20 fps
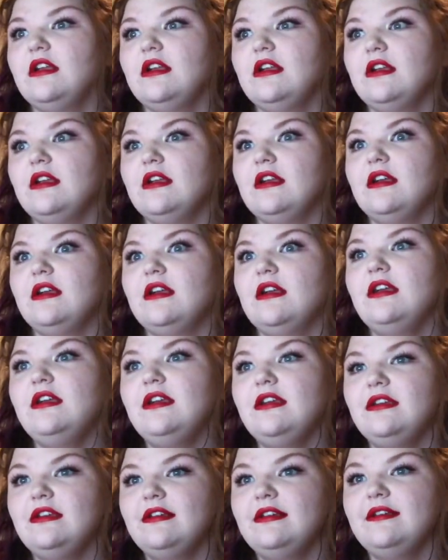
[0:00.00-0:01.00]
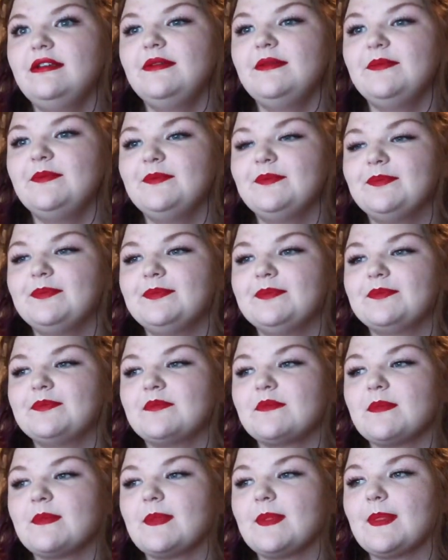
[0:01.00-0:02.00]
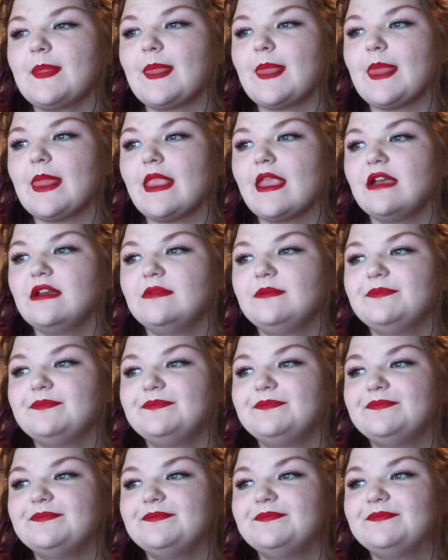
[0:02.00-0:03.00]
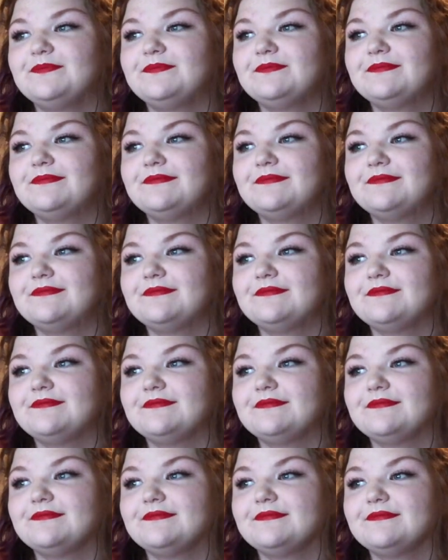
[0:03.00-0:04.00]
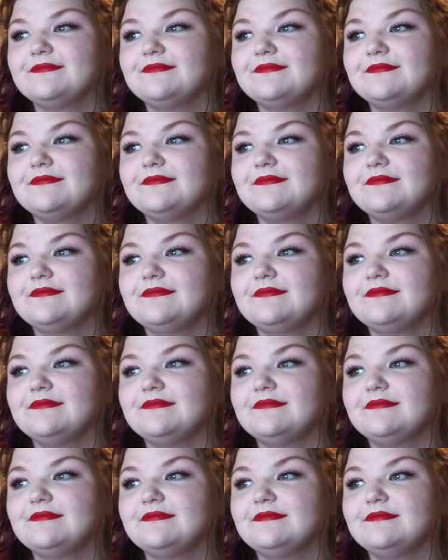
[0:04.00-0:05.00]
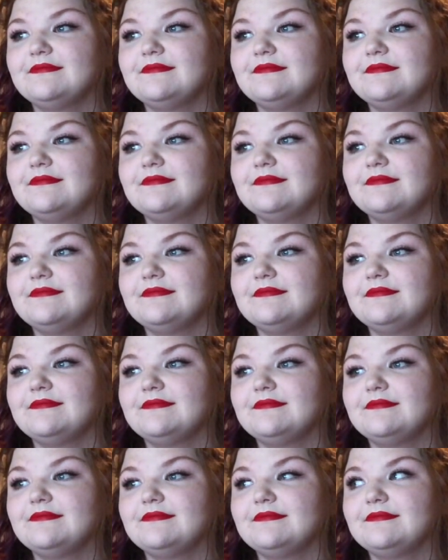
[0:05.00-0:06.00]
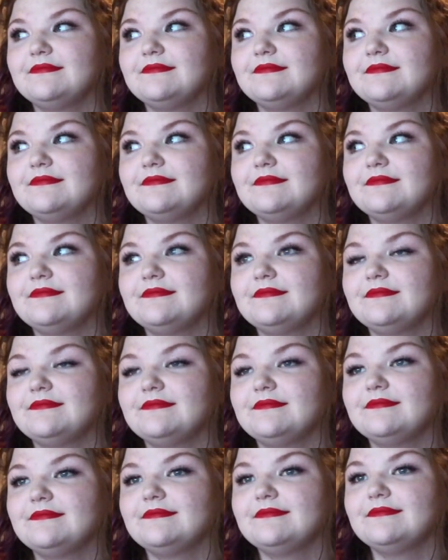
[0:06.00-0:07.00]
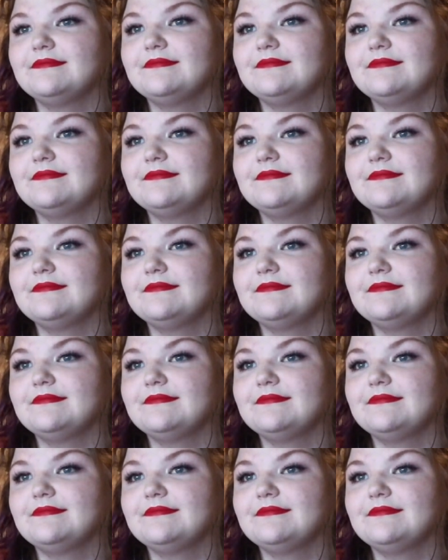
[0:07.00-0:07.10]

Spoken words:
(silence)